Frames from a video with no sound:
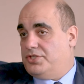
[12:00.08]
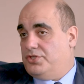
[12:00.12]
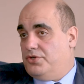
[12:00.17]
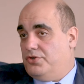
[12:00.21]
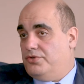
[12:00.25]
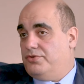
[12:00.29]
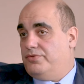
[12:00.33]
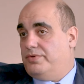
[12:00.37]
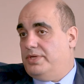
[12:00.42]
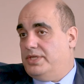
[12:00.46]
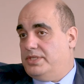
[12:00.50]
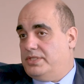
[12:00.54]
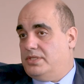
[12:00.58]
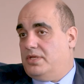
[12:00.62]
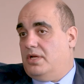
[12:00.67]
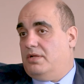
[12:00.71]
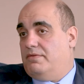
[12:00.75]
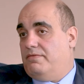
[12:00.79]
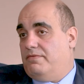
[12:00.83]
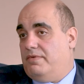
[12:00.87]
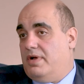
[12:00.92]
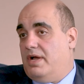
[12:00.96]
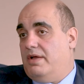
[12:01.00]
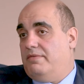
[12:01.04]
surgery is
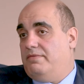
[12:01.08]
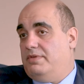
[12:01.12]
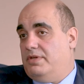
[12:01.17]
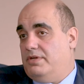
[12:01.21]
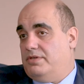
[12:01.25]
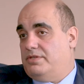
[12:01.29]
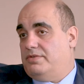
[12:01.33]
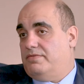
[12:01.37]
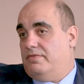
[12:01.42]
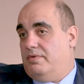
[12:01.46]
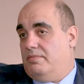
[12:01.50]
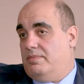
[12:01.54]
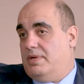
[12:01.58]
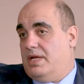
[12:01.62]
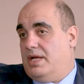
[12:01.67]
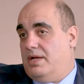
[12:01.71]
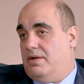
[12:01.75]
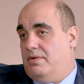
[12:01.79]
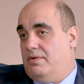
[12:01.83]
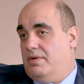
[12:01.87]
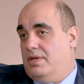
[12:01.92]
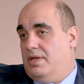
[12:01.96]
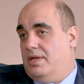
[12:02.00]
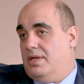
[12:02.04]
done 5 years from now.
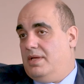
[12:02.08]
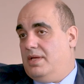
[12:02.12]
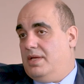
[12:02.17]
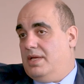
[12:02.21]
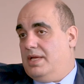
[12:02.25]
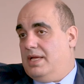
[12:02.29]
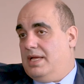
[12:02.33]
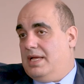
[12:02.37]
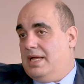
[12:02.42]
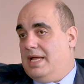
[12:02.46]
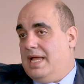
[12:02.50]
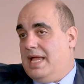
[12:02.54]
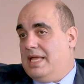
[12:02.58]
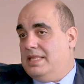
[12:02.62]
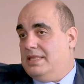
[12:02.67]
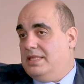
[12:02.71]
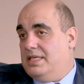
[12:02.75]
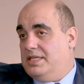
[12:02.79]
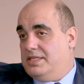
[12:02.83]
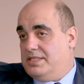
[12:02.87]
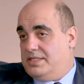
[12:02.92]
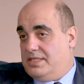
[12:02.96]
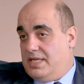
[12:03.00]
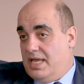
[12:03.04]
And
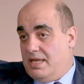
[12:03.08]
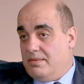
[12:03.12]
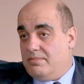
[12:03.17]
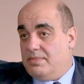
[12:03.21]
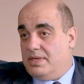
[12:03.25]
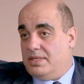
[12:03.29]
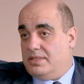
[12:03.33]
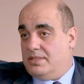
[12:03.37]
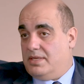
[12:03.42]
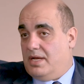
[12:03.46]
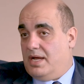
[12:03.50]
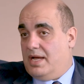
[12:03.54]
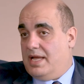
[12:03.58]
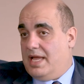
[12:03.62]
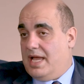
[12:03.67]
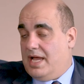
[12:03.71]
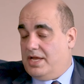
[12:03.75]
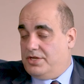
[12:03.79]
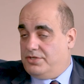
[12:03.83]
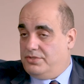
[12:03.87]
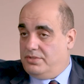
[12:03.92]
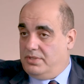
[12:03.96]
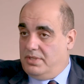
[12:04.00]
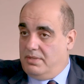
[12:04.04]
this statement I
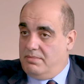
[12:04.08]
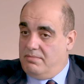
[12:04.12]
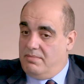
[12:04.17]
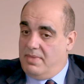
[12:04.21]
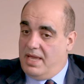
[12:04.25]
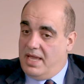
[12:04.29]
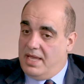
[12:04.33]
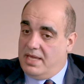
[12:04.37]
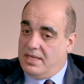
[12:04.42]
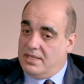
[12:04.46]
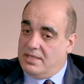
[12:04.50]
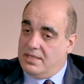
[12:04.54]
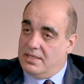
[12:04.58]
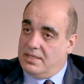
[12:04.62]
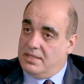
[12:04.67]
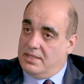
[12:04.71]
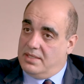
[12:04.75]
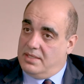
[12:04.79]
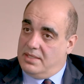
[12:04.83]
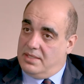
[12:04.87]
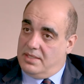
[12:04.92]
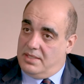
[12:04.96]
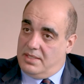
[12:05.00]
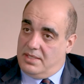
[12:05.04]
actually made,
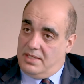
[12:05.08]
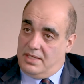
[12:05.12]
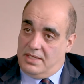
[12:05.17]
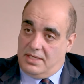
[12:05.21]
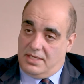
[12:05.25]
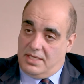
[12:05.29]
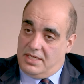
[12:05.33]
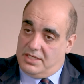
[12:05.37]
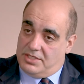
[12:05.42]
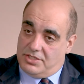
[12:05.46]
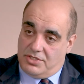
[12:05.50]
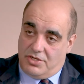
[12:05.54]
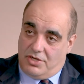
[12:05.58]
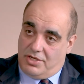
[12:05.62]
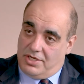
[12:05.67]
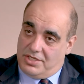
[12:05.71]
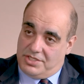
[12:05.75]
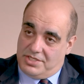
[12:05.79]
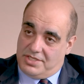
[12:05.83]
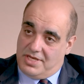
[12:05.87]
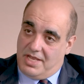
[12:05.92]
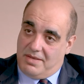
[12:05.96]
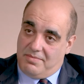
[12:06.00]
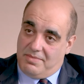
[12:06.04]
it's not a
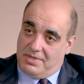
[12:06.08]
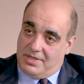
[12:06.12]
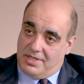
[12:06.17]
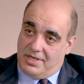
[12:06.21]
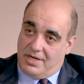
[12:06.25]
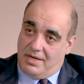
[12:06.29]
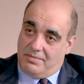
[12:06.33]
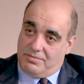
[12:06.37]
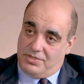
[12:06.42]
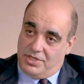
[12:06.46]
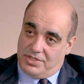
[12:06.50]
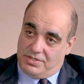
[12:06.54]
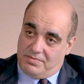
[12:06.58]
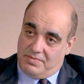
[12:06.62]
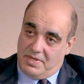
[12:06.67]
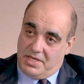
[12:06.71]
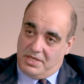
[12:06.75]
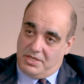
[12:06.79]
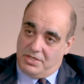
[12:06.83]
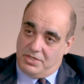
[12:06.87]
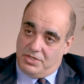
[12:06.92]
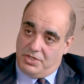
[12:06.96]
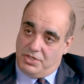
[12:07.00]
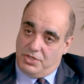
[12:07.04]
statement that I'm just
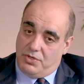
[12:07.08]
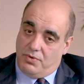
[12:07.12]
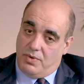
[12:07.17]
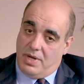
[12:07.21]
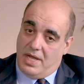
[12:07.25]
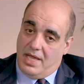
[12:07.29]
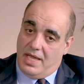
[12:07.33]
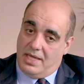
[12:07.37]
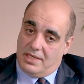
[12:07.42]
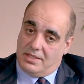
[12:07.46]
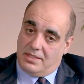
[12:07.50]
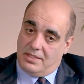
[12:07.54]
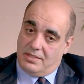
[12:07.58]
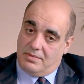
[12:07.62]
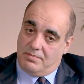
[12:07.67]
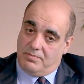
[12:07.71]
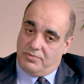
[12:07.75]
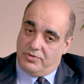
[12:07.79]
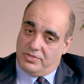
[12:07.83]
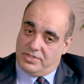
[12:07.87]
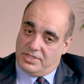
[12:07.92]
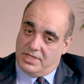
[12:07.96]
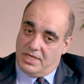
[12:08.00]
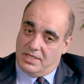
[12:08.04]
making to you. I had to
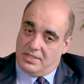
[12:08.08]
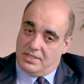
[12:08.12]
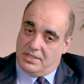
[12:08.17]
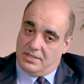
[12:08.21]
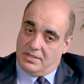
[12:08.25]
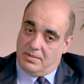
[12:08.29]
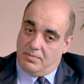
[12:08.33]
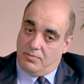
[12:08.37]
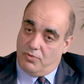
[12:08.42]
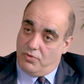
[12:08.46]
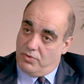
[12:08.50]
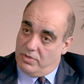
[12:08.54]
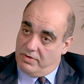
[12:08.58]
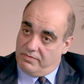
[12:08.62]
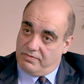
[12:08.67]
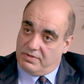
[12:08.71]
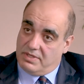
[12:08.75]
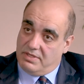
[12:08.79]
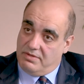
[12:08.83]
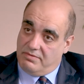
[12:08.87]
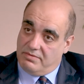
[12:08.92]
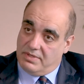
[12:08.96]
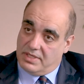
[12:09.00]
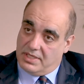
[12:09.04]
present at the board of
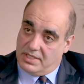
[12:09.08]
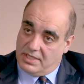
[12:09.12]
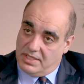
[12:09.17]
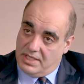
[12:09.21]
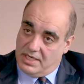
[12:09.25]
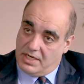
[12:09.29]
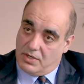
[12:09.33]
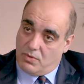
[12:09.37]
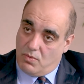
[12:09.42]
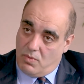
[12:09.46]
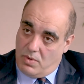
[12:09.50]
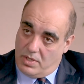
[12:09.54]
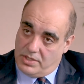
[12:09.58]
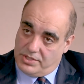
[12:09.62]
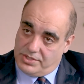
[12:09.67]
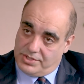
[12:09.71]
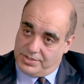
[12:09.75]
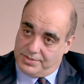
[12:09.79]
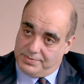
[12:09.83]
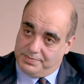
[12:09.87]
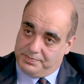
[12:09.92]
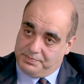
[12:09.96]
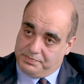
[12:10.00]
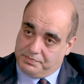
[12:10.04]
Cleveland Clinic
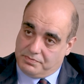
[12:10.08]
once,